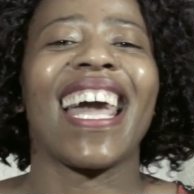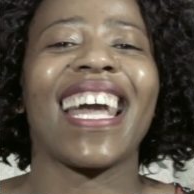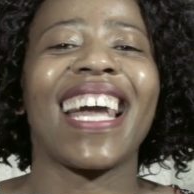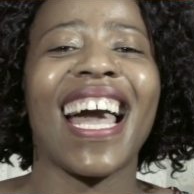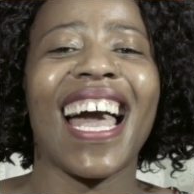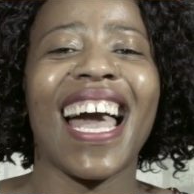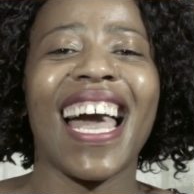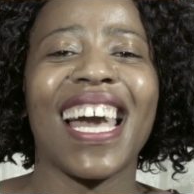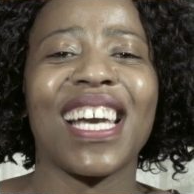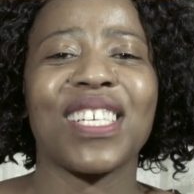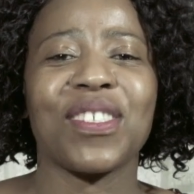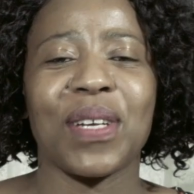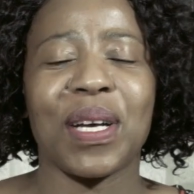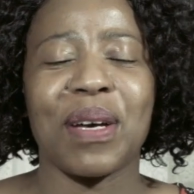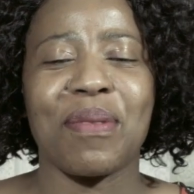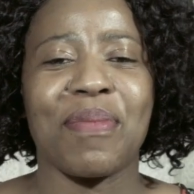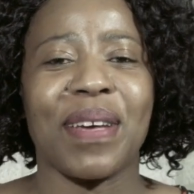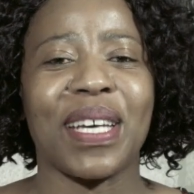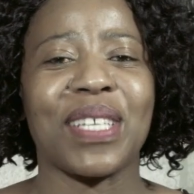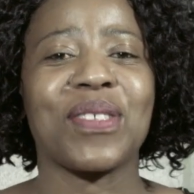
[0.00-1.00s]
Hi guys,
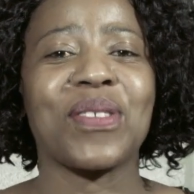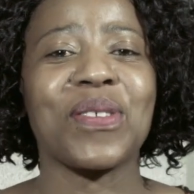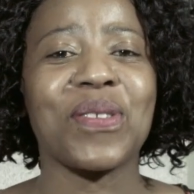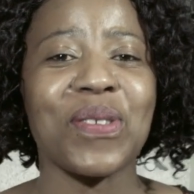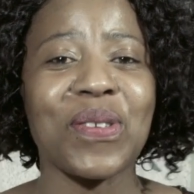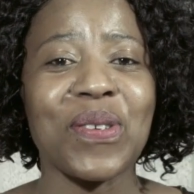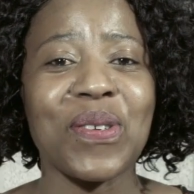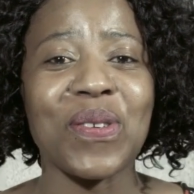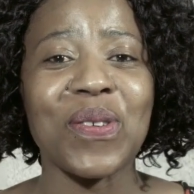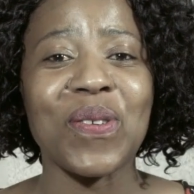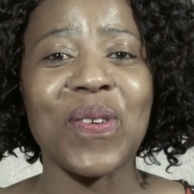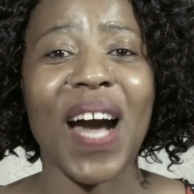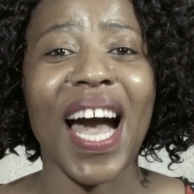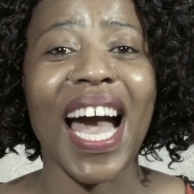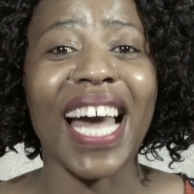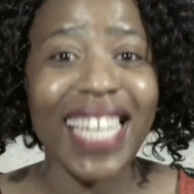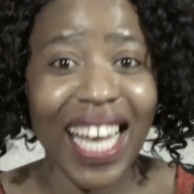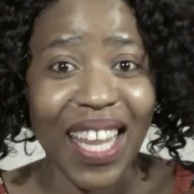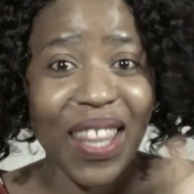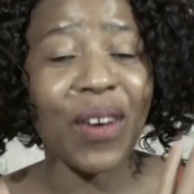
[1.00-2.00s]
welcome back to
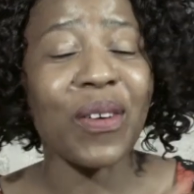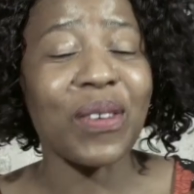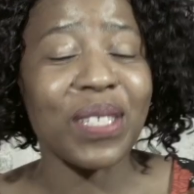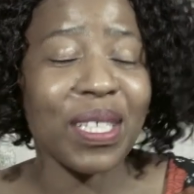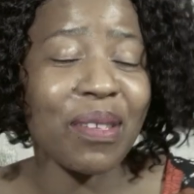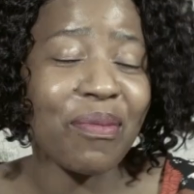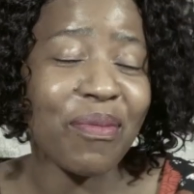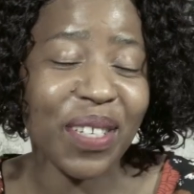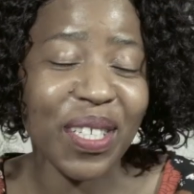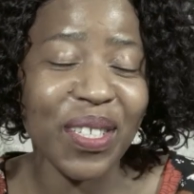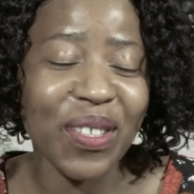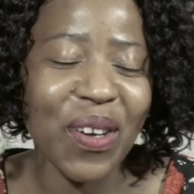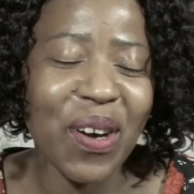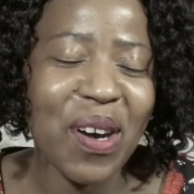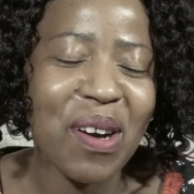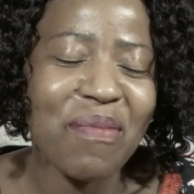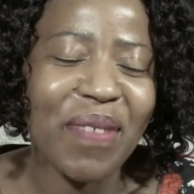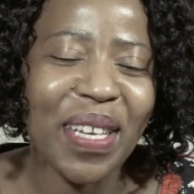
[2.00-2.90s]
another awesome video.